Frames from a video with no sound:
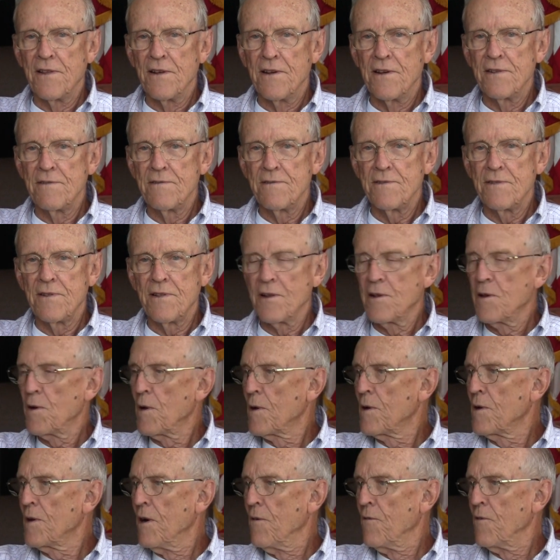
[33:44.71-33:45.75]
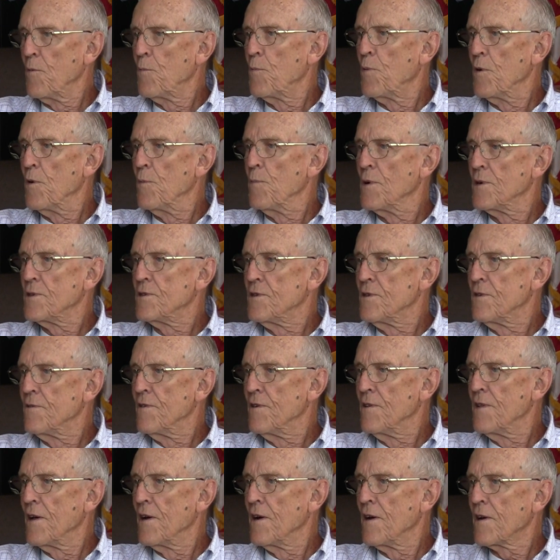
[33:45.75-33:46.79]
I think I covered pretty much
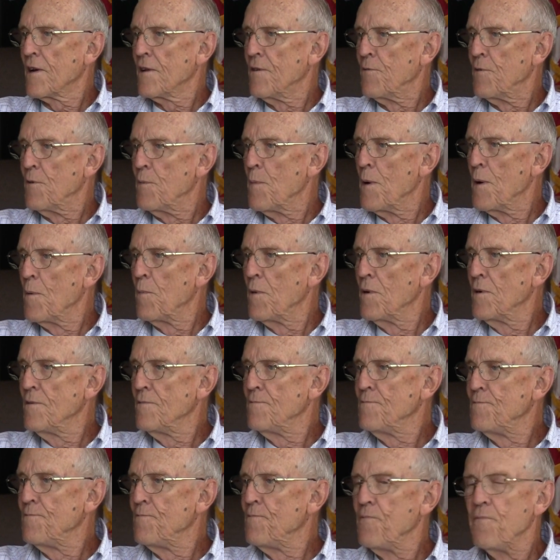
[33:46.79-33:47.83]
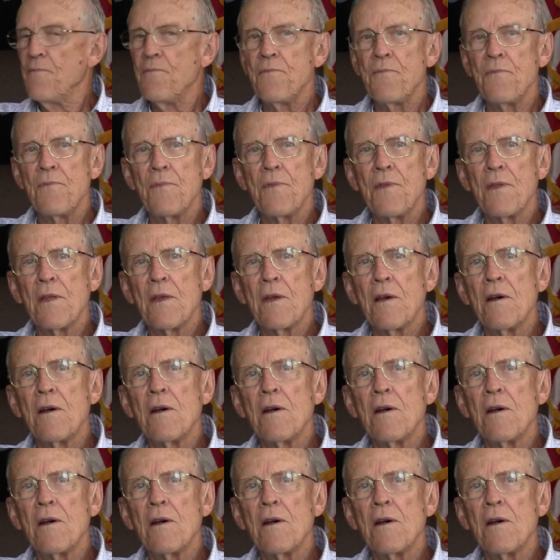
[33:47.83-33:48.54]
everything I can remember. Well, I had, I had a